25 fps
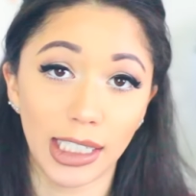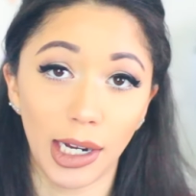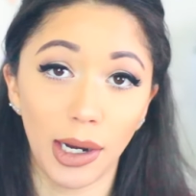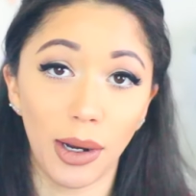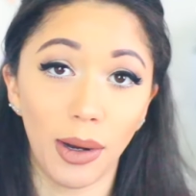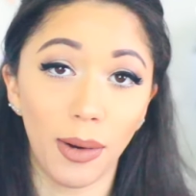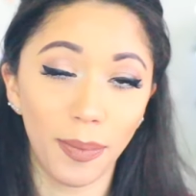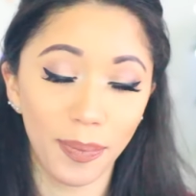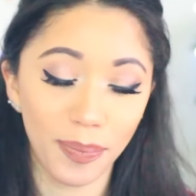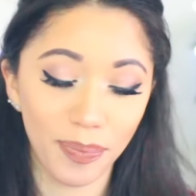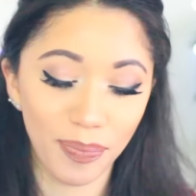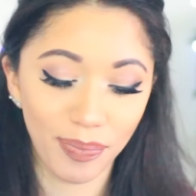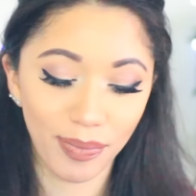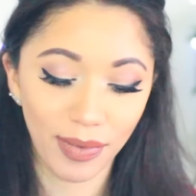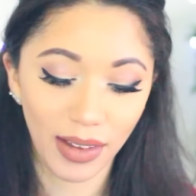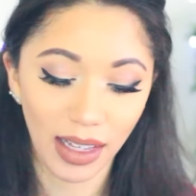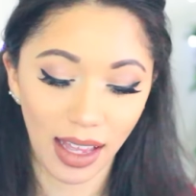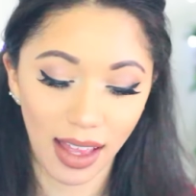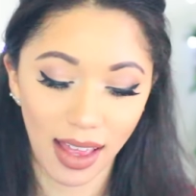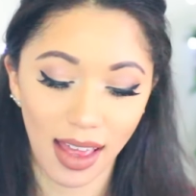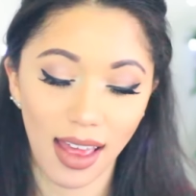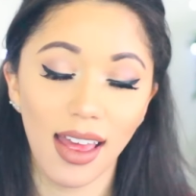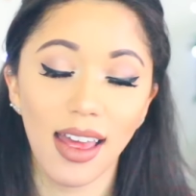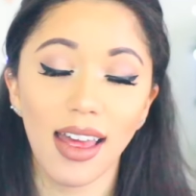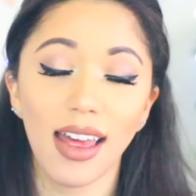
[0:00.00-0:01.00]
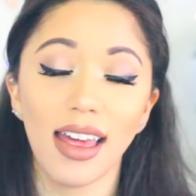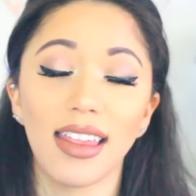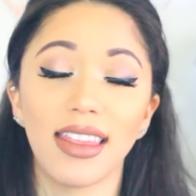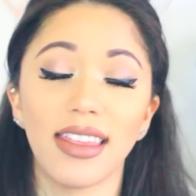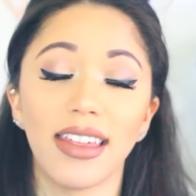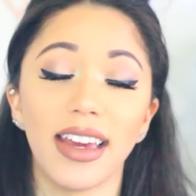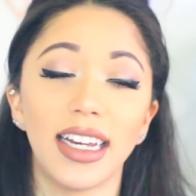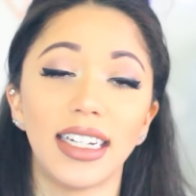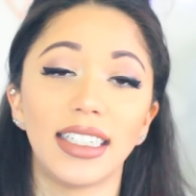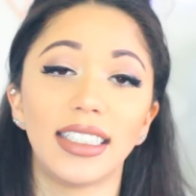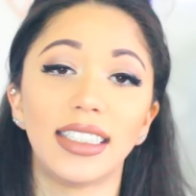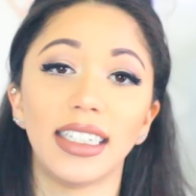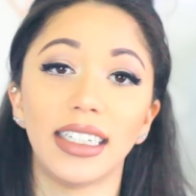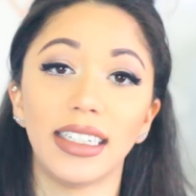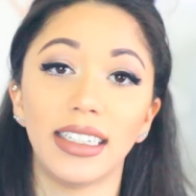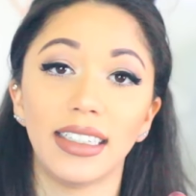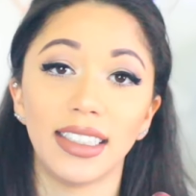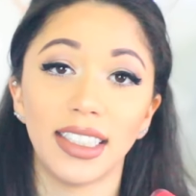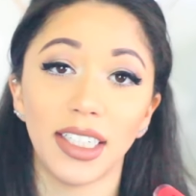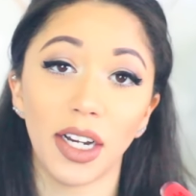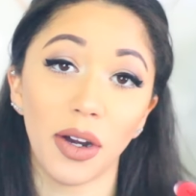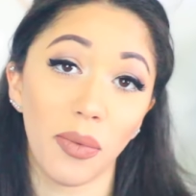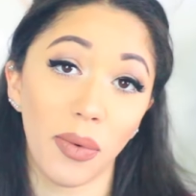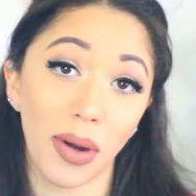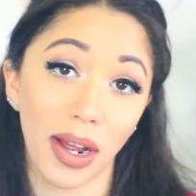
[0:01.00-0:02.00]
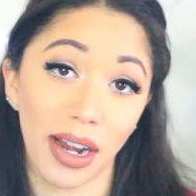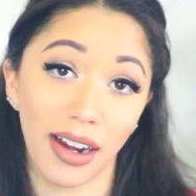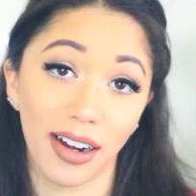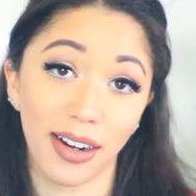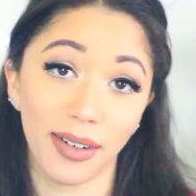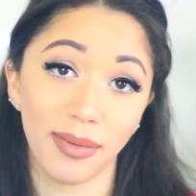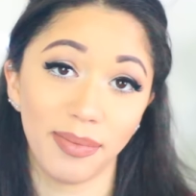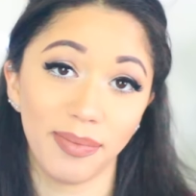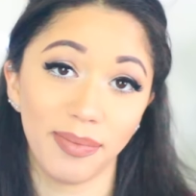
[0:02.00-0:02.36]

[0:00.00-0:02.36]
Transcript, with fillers: so this is a winner.